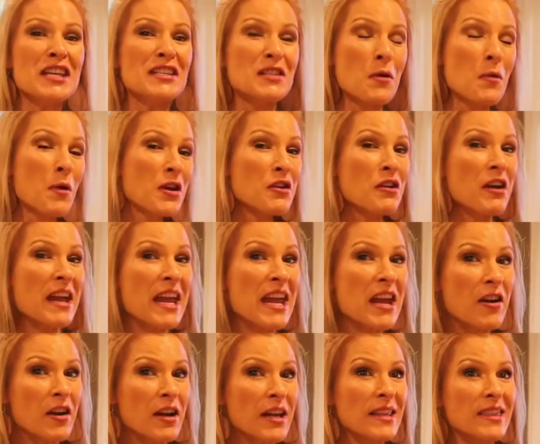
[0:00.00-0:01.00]
So when you're
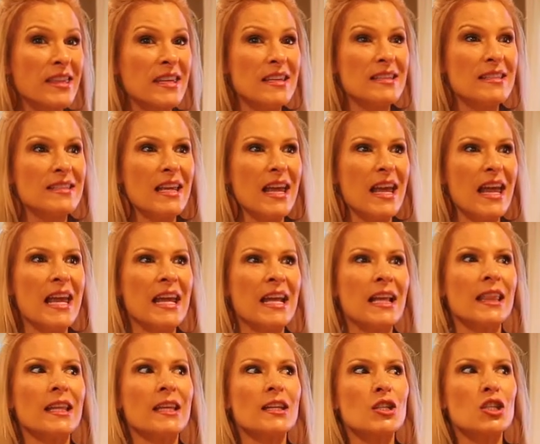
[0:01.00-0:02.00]
hearing these
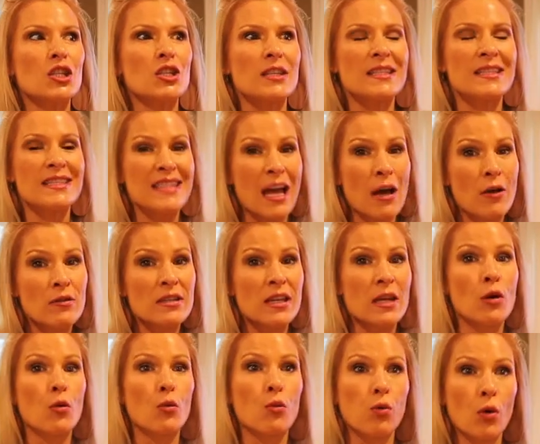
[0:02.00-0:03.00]
English
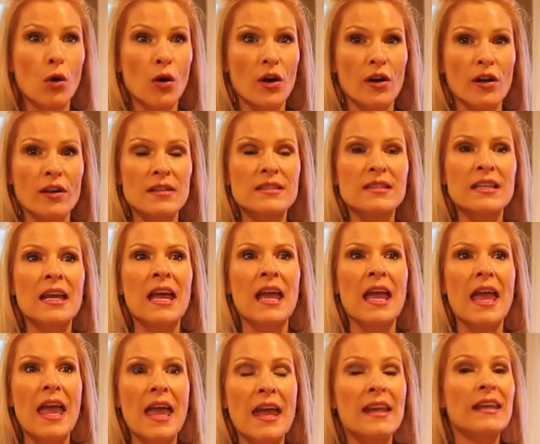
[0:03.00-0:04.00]
sounding words
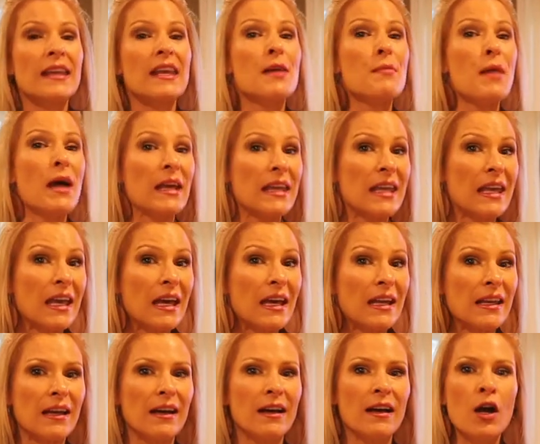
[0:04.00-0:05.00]
in Quebec,
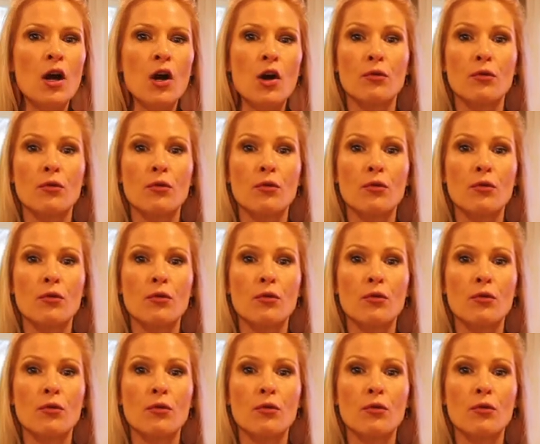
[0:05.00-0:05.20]
Canada,